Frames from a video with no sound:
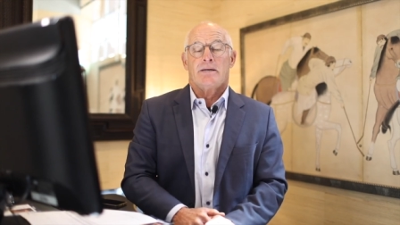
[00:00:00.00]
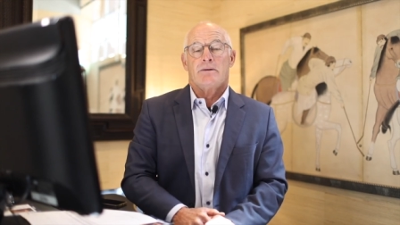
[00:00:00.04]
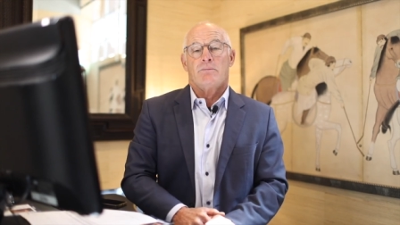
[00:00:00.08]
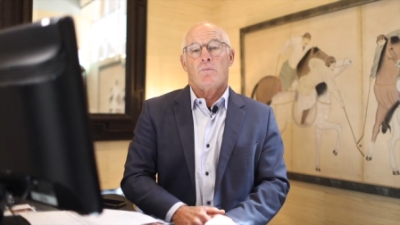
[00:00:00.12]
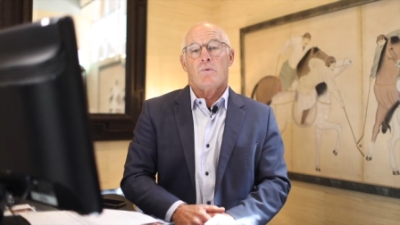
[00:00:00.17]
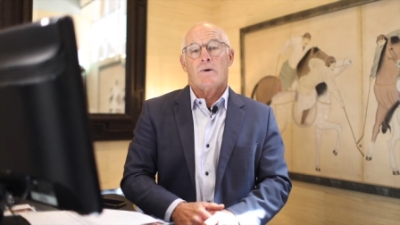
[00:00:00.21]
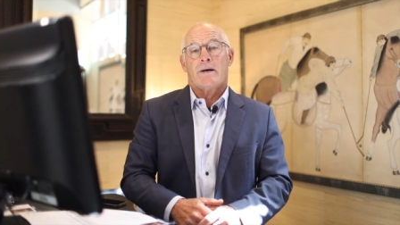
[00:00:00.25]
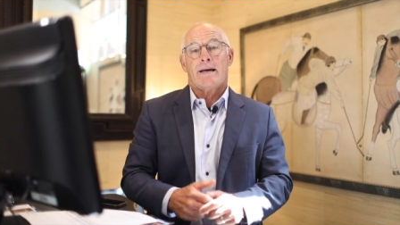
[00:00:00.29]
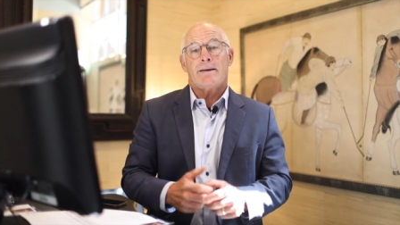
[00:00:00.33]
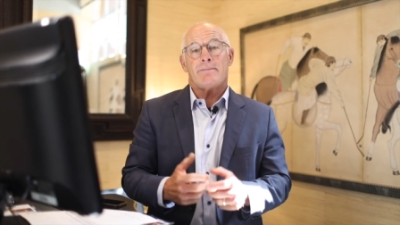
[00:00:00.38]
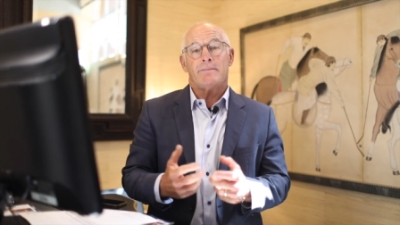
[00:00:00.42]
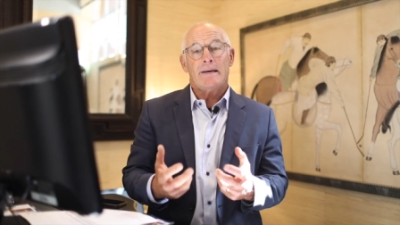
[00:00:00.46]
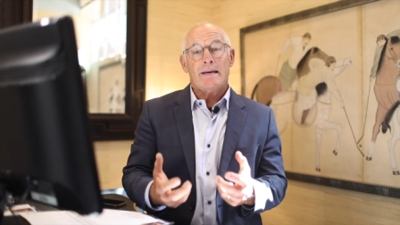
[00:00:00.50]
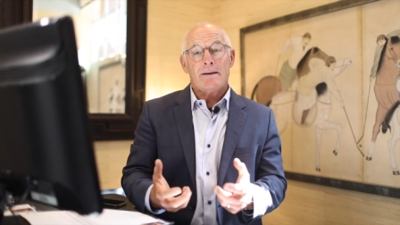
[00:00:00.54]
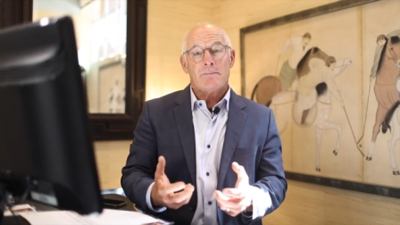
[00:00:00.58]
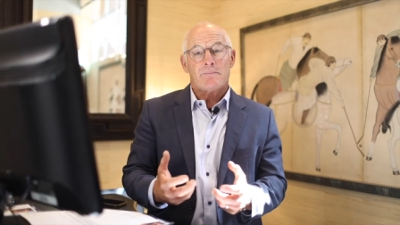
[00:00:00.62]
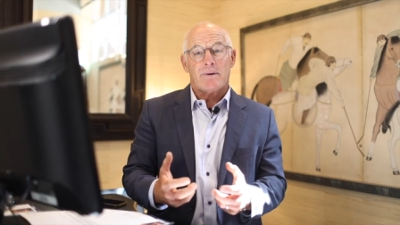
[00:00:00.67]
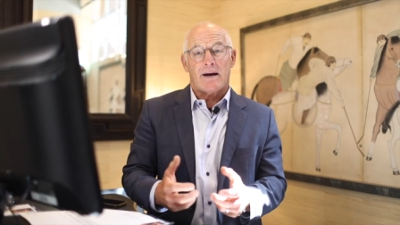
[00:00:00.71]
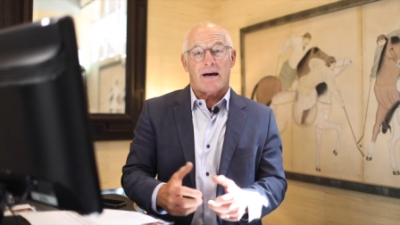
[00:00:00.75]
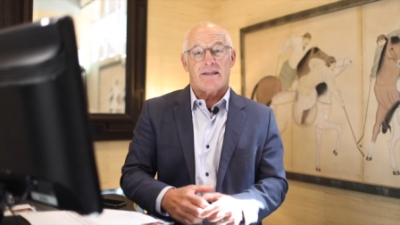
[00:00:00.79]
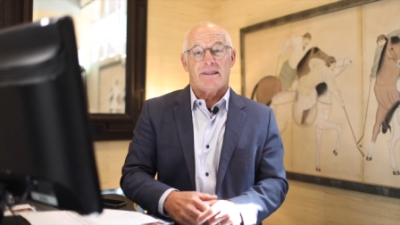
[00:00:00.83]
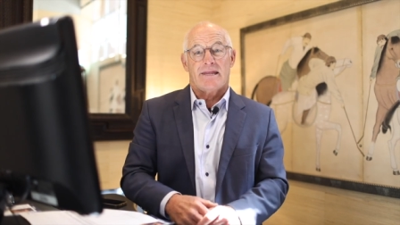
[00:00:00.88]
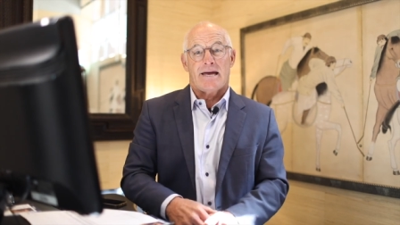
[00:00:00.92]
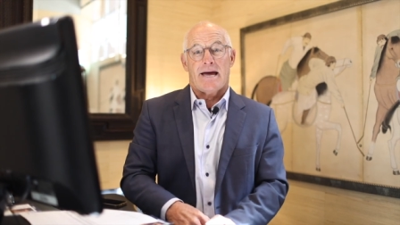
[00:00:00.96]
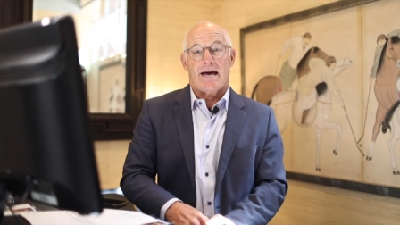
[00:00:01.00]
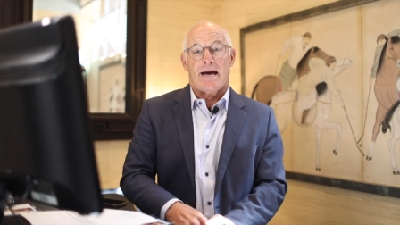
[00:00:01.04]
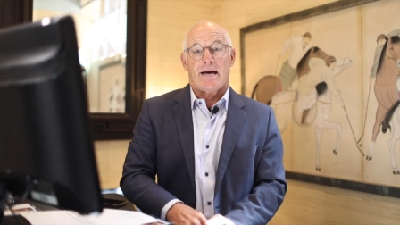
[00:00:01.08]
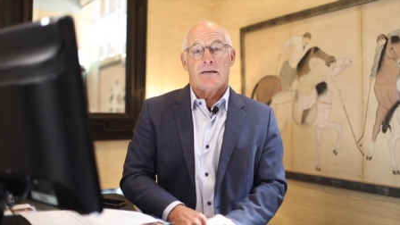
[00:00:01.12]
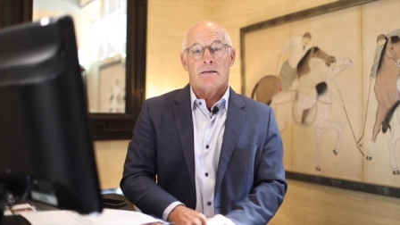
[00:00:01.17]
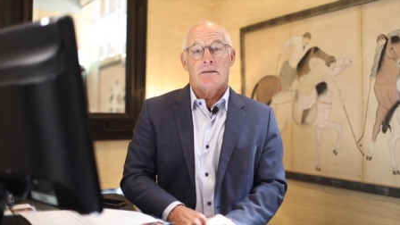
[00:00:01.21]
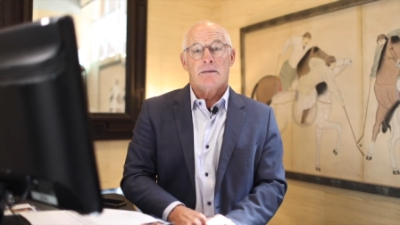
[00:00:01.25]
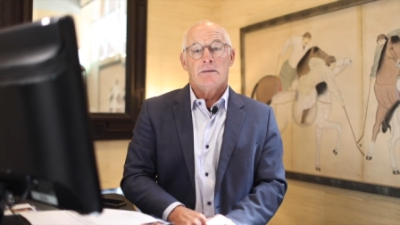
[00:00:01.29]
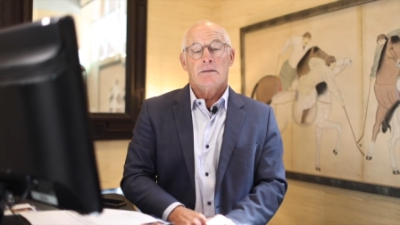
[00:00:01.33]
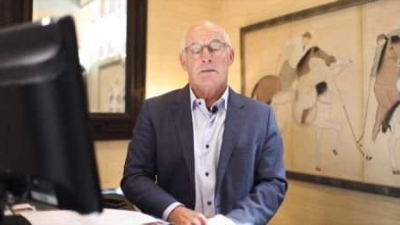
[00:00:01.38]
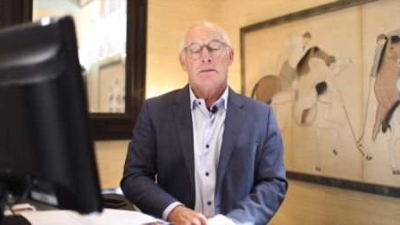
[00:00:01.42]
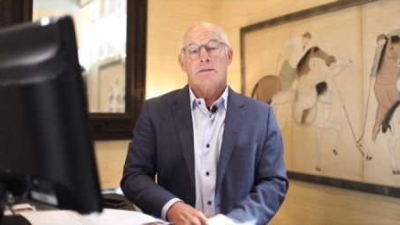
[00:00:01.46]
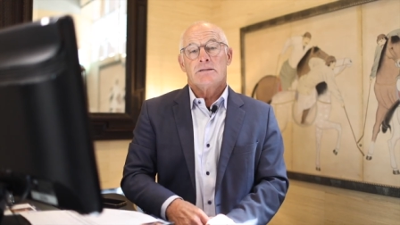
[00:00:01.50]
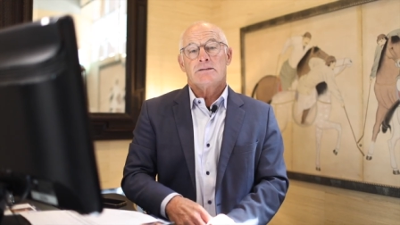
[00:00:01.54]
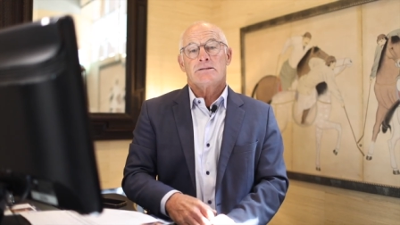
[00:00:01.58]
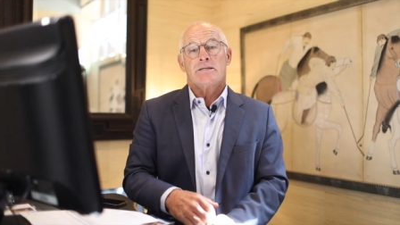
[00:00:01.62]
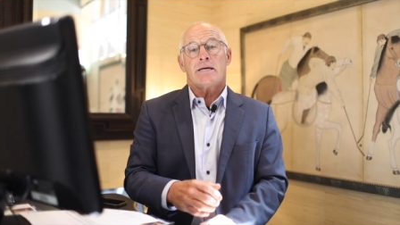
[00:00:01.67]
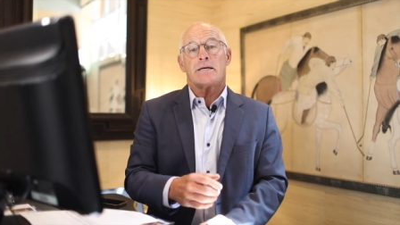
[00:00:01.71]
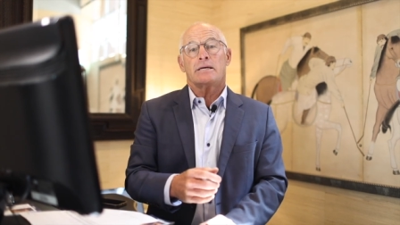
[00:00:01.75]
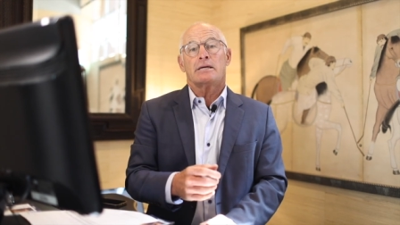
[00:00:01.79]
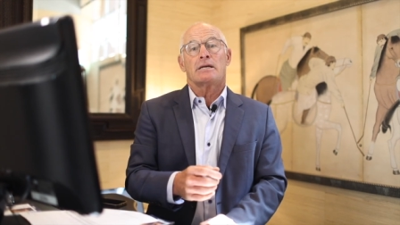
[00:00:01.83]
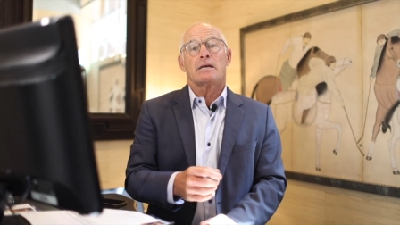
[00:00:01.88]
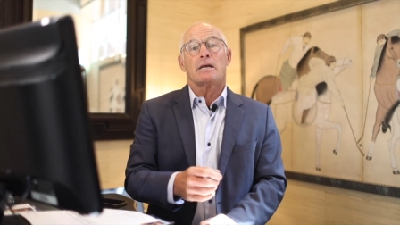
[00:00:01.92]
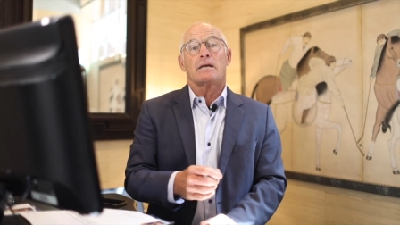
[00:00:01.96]
And what I mean by that is
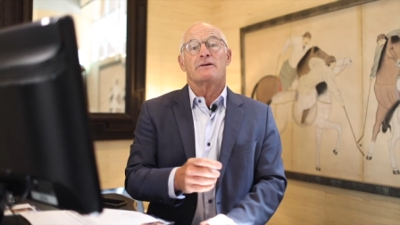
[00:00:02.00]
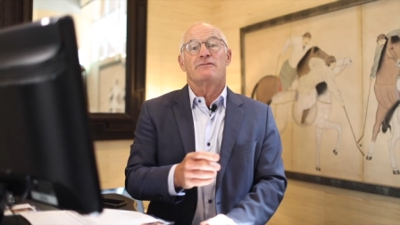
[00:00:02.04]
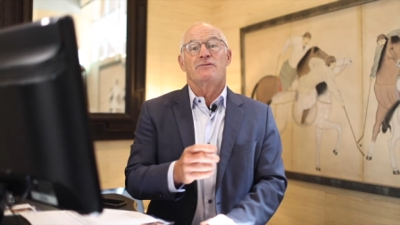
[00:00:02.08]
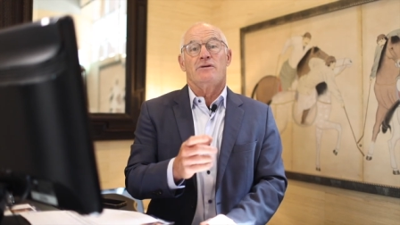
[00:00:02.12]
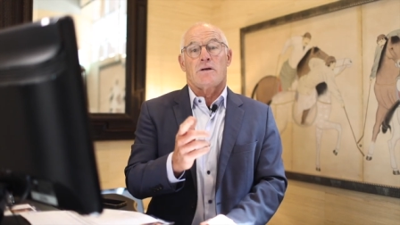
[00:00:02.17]
they could live